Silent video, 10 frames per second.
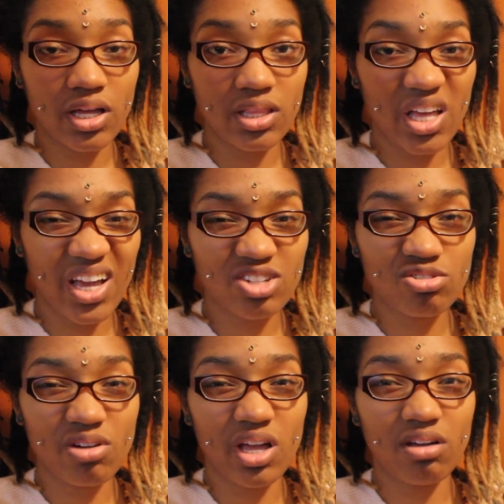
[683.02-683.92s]
the
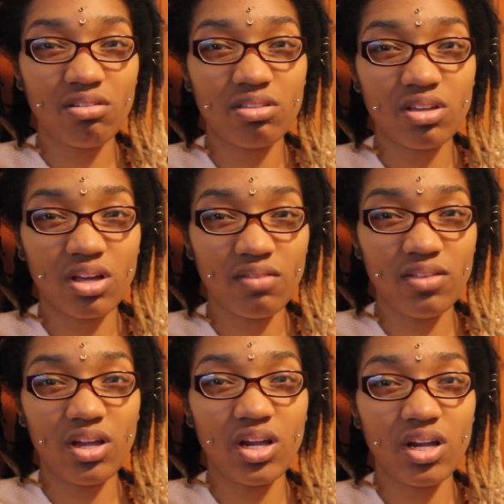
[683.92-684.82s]
actual health of
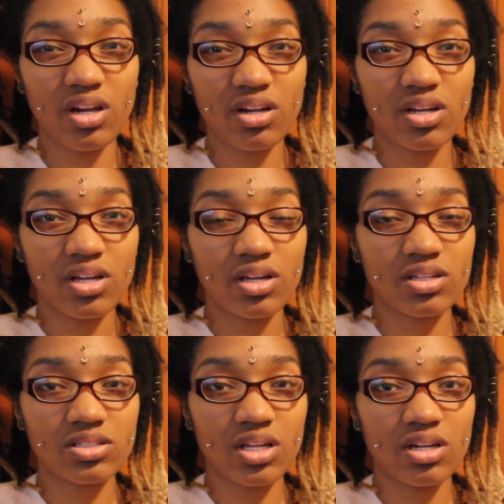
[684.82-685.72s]
their hair,
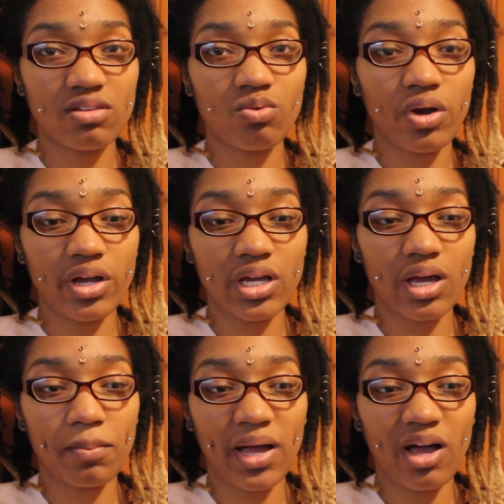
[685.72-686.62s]
instead of worrying
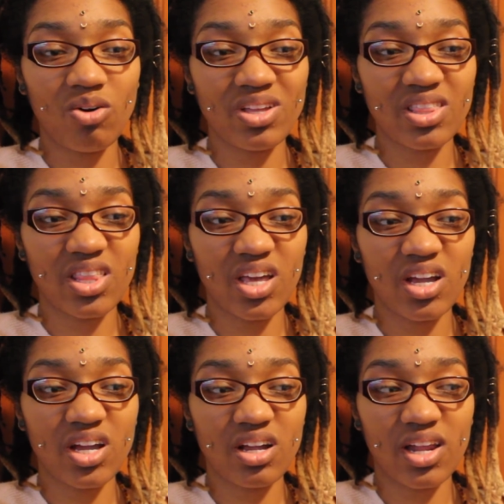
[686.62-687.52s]
about
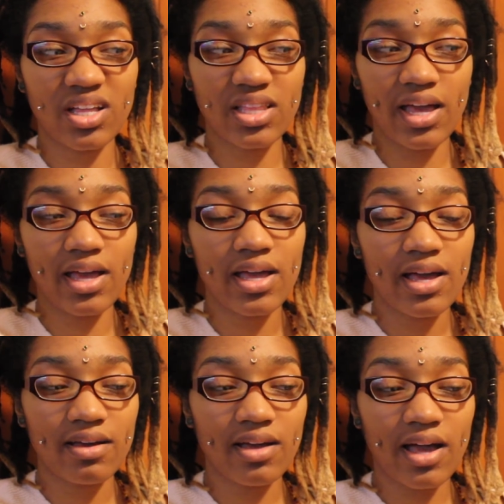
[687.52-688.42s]
their hair like that.
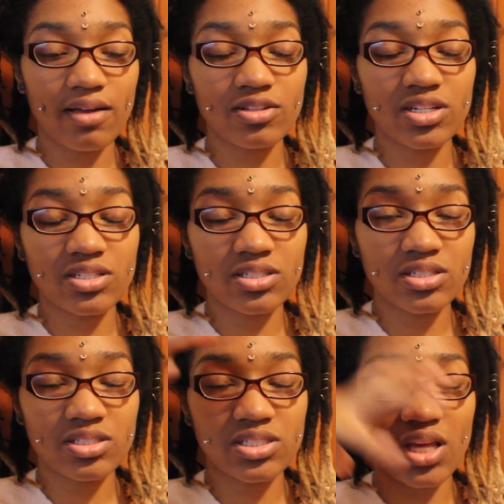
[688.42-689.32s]

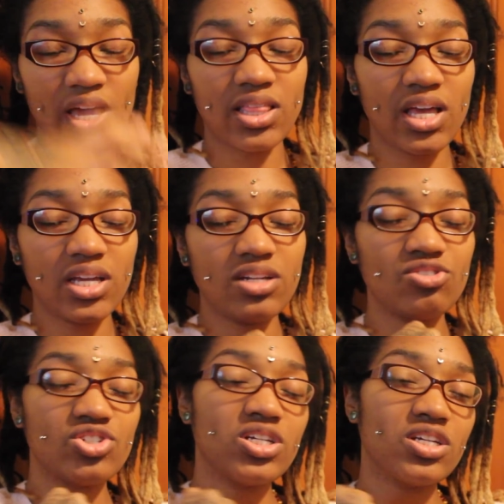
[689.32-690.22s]
Take that
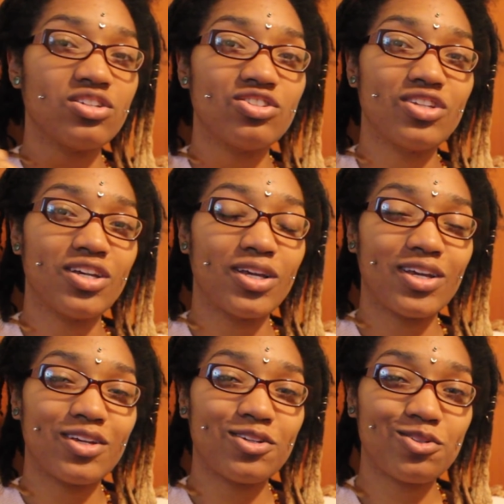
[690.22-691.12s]
energy and
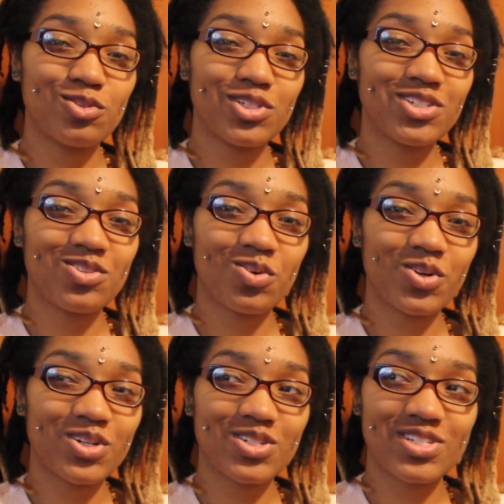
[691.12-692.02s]
use it
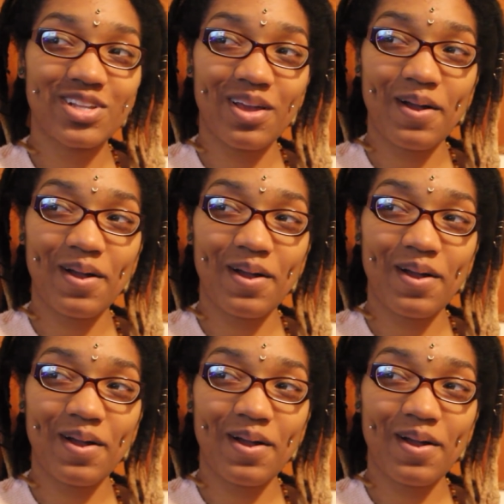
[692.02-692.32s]
towards